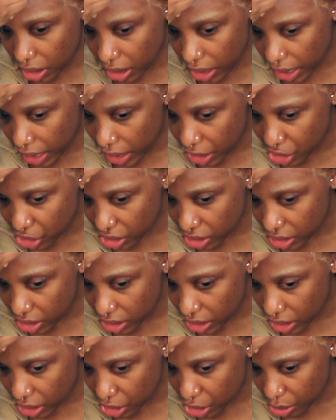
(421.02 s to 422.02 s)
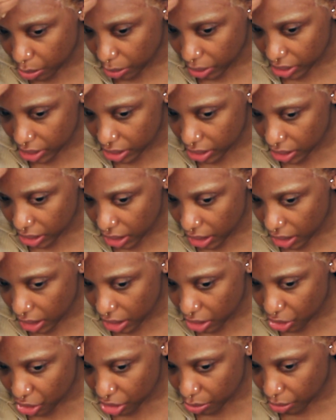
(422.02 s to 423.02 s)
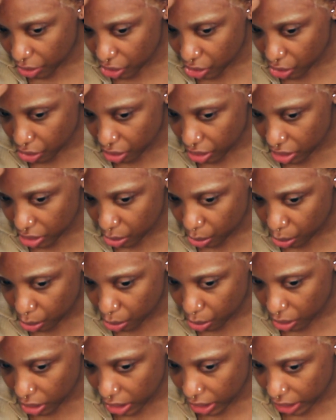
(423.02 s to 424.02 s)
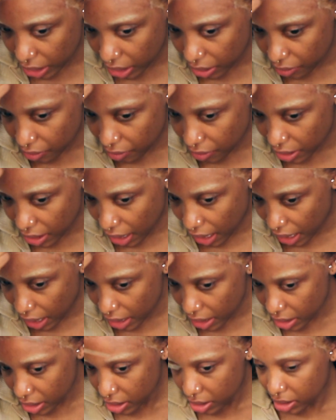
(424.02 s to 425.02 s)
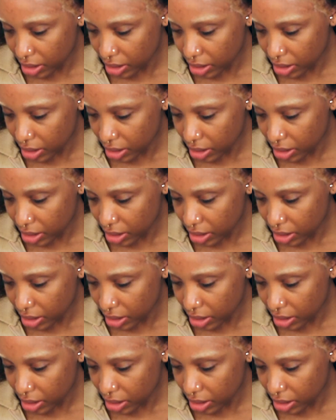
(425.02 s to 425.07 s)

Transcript: the edges into my skin. Just make sure it's all laid flat.